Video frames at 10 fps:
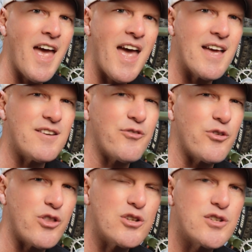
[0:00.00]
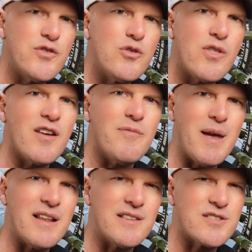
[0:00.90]
And for those of you that have
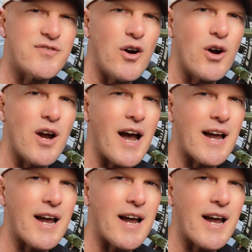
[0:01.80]
made it this far,